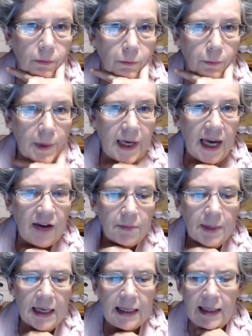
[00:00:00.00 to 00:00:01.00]
We have
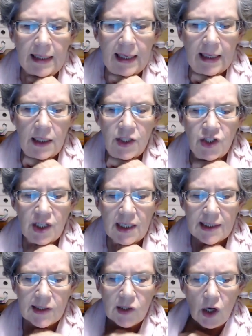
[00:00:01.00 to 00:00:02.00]
a peanut
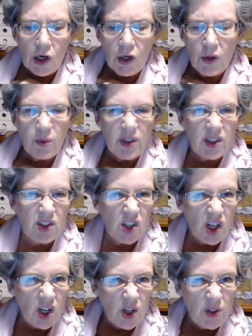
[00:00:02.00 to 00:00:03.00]
allergy, so we
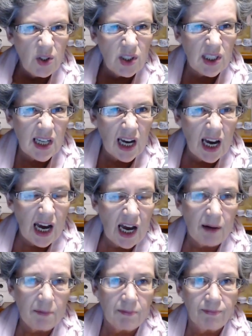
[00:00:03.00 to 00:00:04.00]
don't
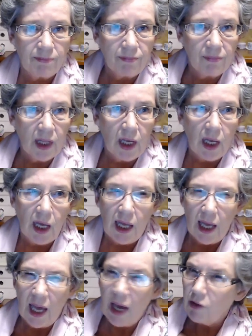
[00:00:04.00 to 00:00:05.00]

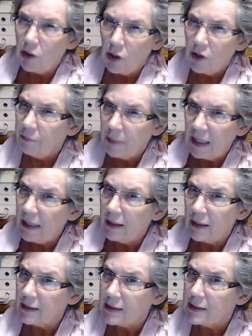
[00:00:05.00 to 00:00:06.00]
have a lot of
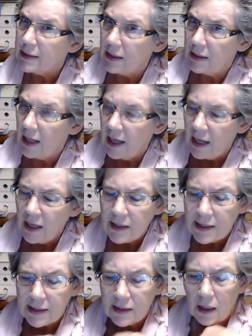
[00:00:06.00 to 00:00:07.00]
peanuts in the house.